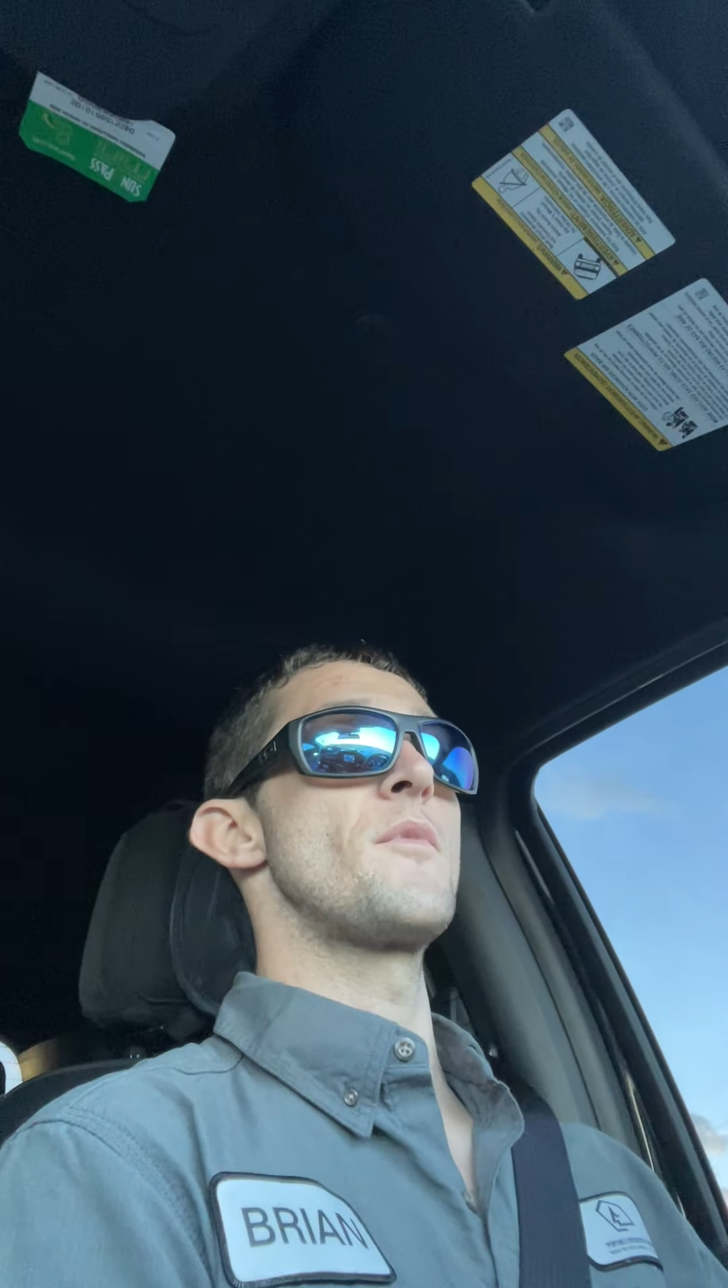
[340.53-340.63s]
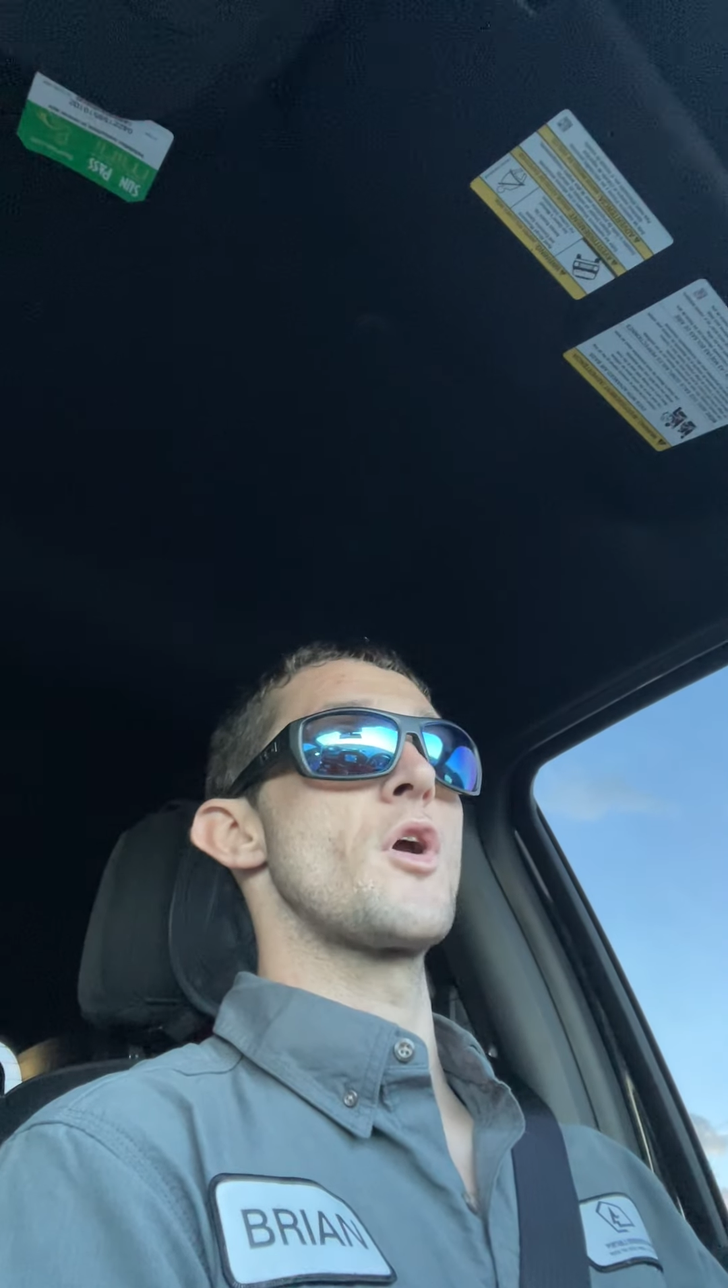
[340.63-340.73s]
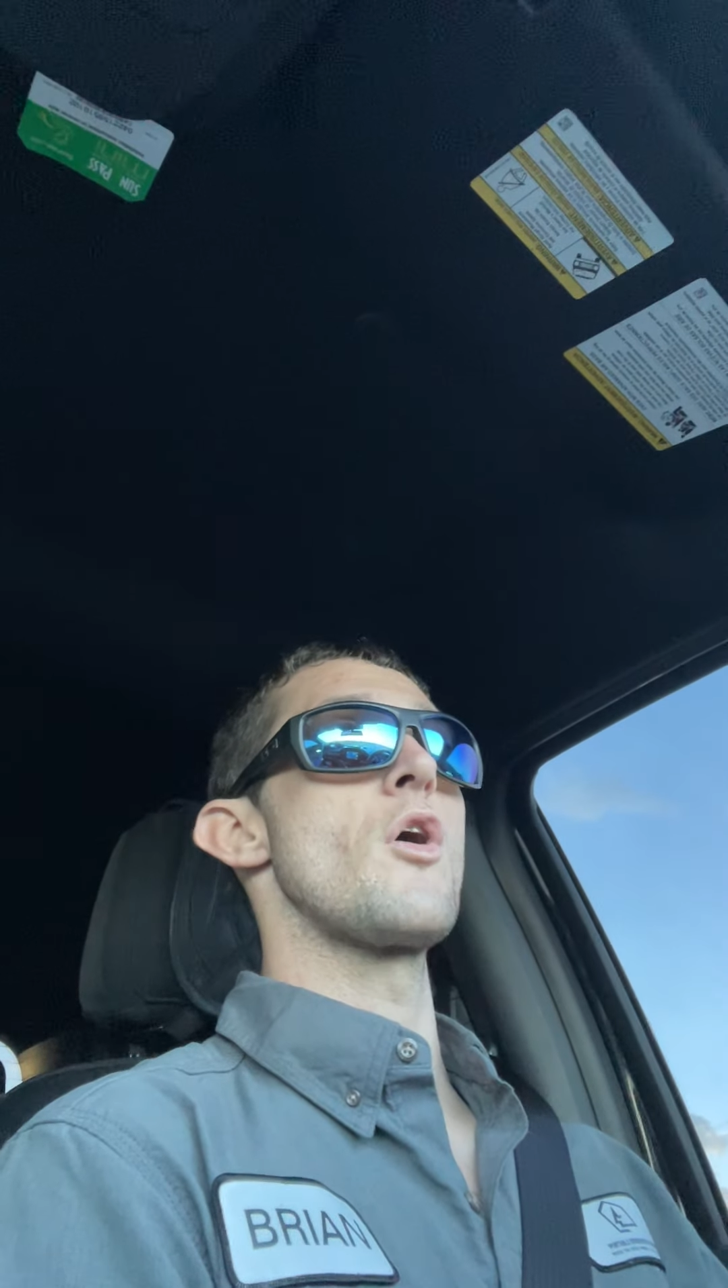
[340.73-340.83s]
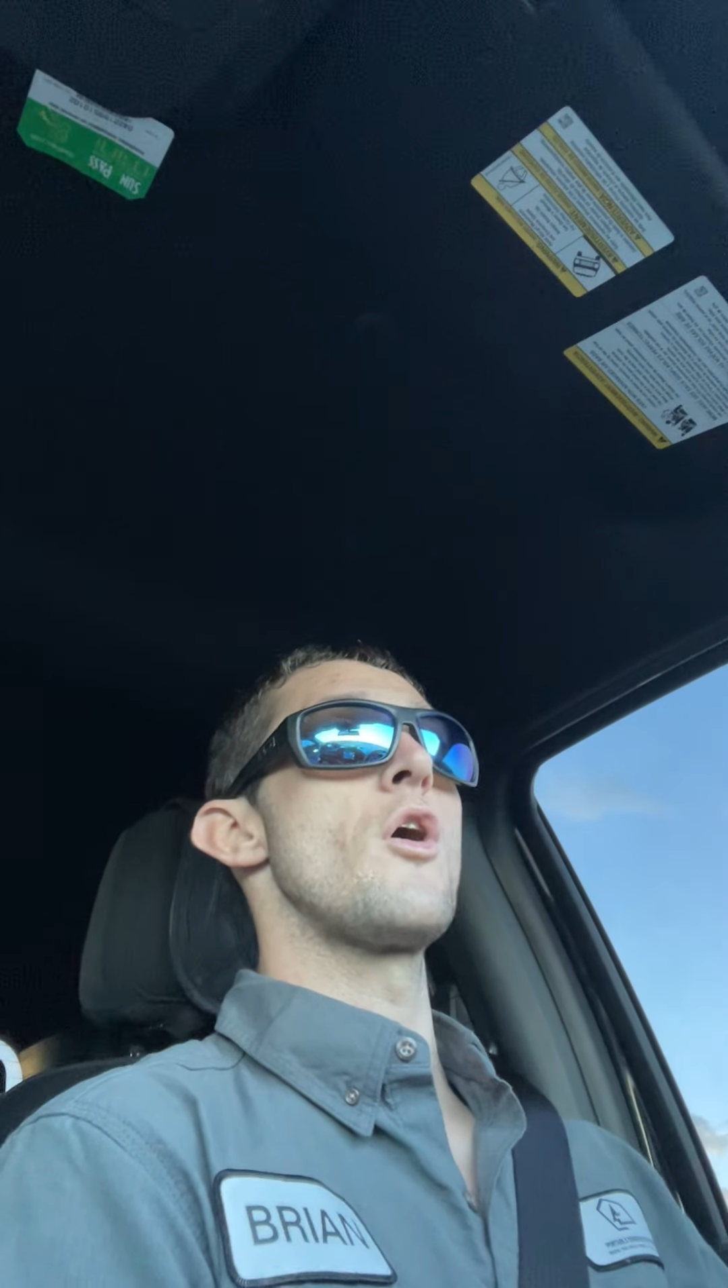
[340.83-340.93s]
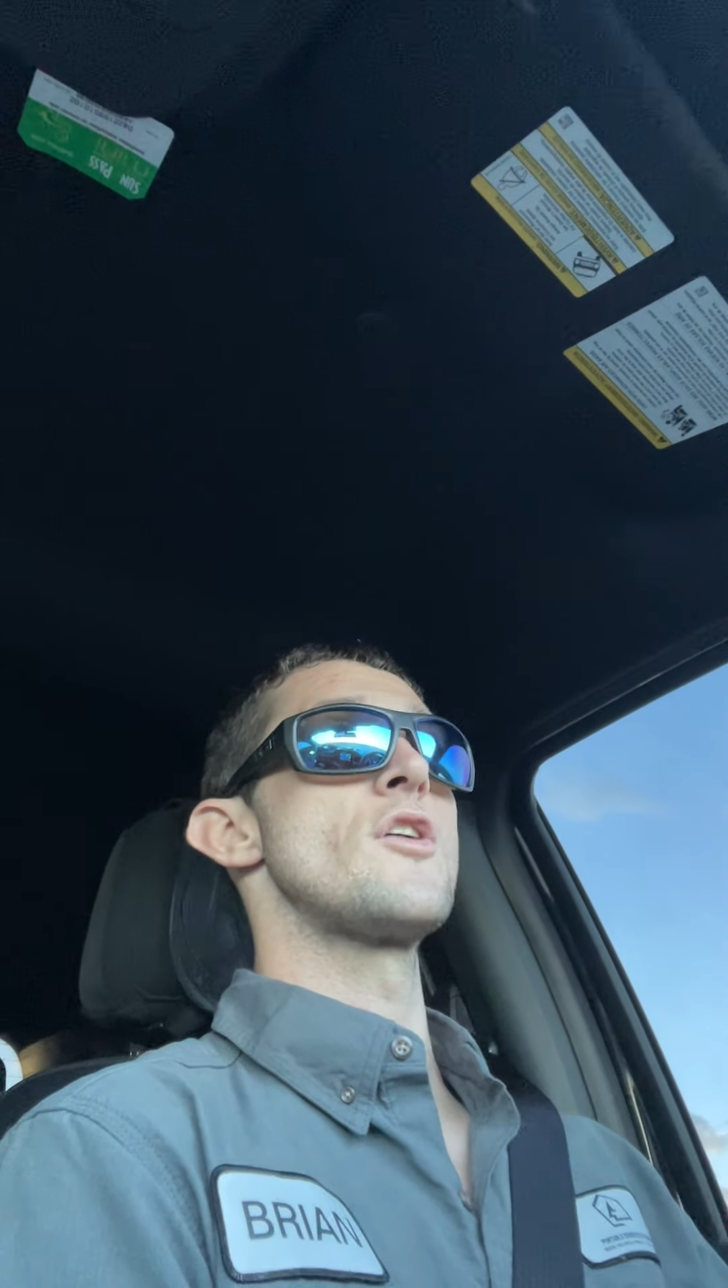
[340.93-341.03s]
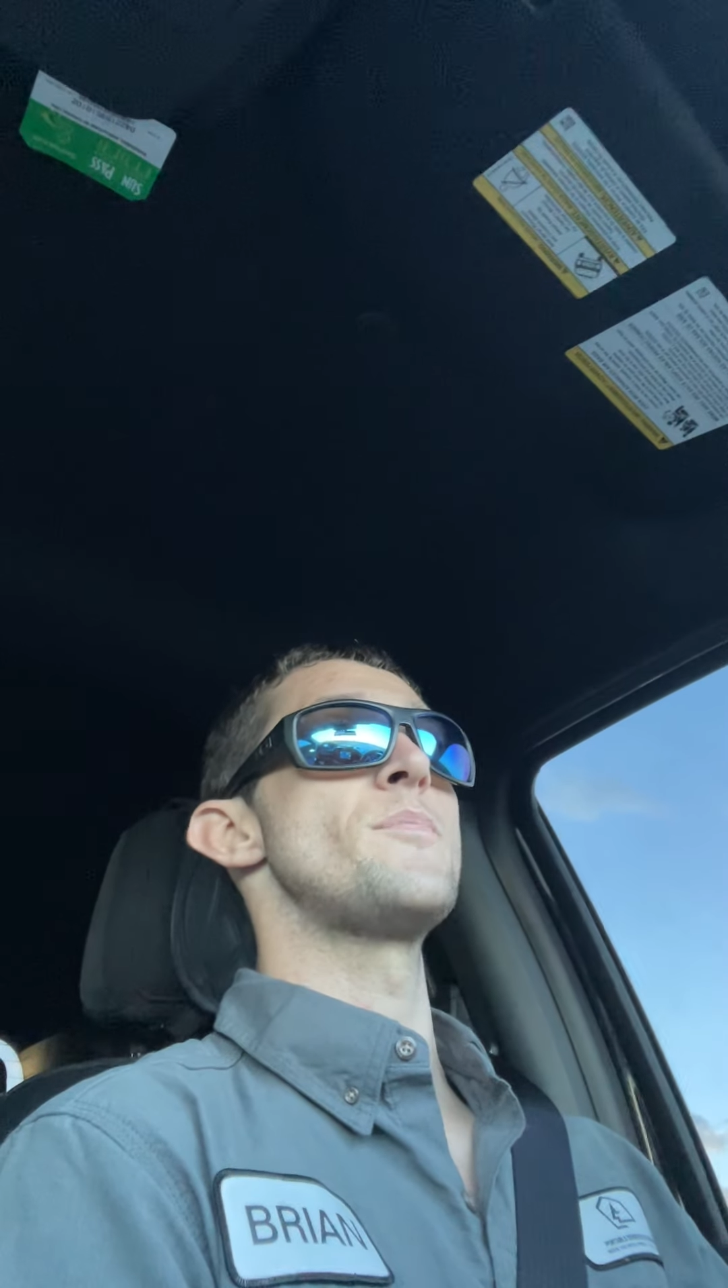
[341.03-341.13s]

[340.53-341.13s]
your car's